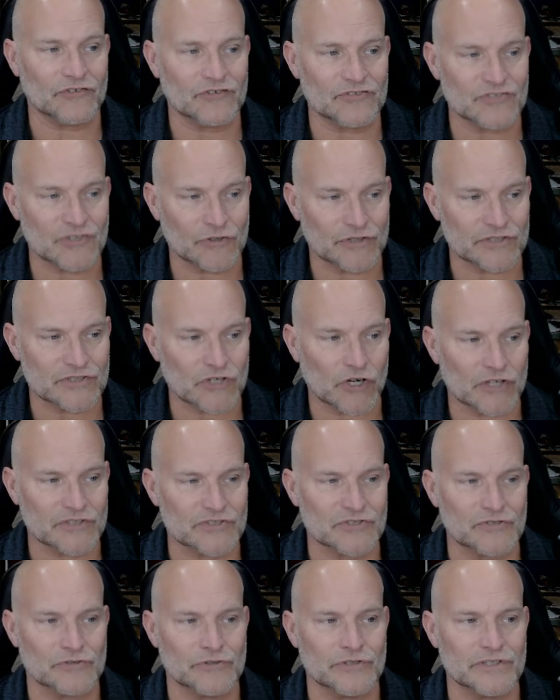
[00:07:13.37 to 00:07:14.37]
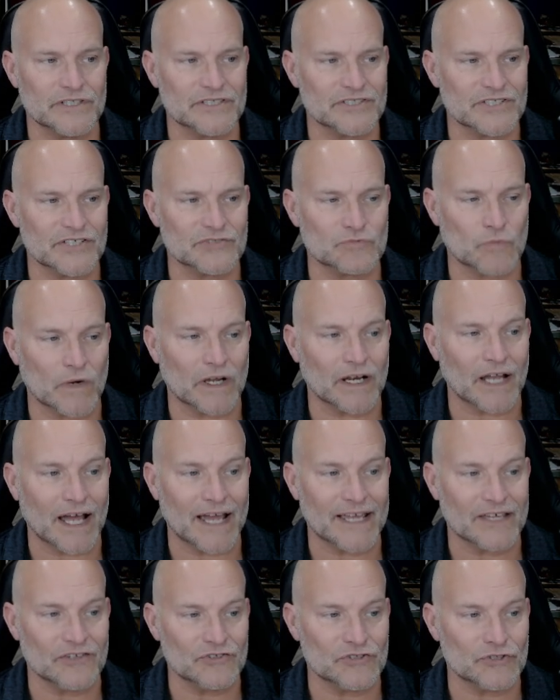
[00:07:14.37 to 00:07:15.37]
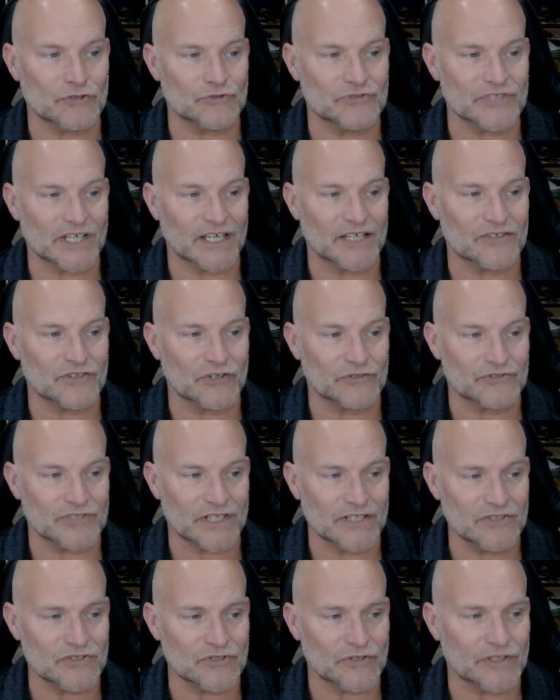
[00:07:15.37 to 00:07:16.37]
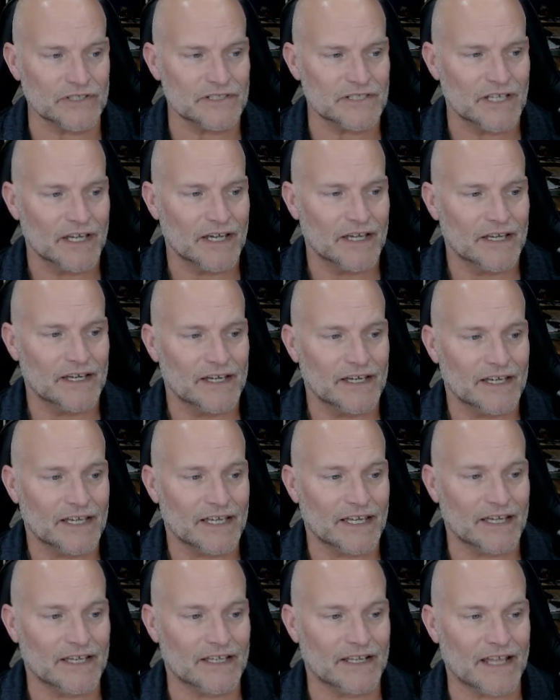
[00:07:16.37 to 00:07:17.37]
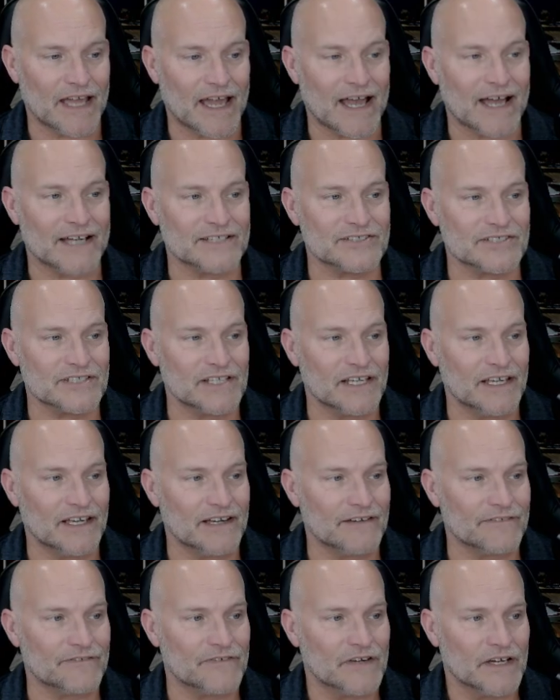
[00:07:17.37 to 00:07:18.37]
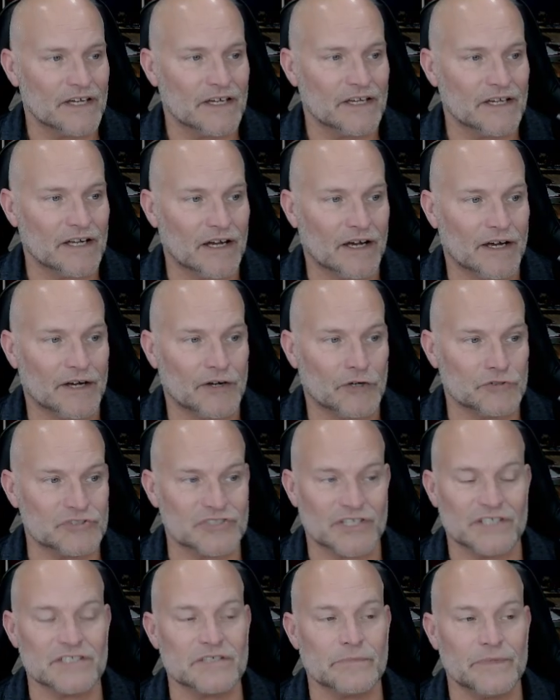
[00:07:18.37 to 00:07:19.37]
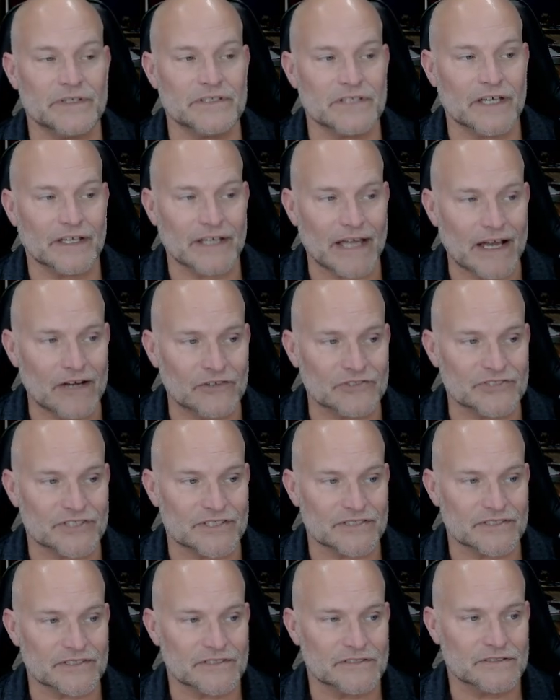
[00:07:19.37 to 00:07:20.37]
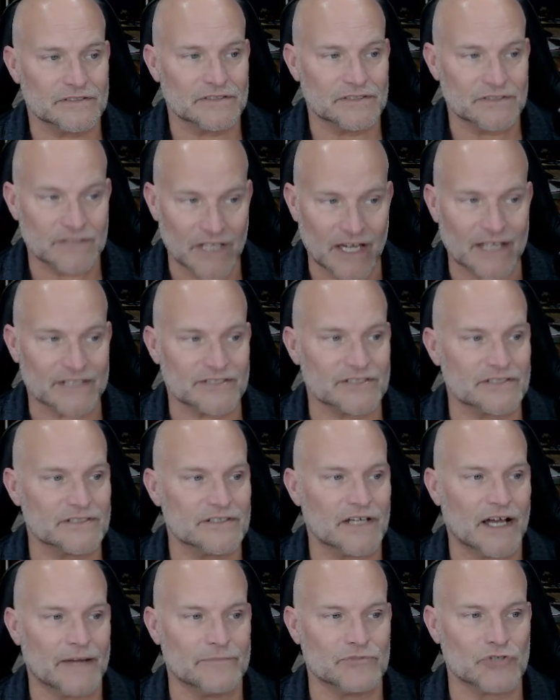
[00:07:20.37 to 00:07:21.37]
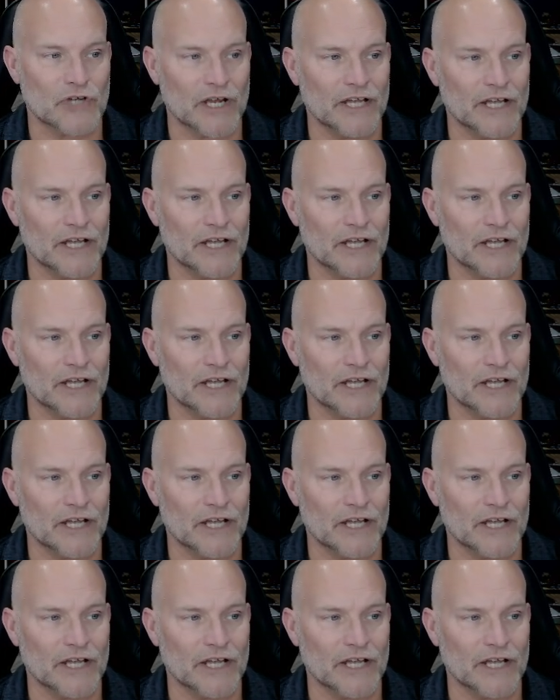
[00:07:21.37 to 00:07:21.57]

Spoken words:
so it talks through and it says what I can do to get those into it. It asks if sentiment analysis. Yes, I'm trained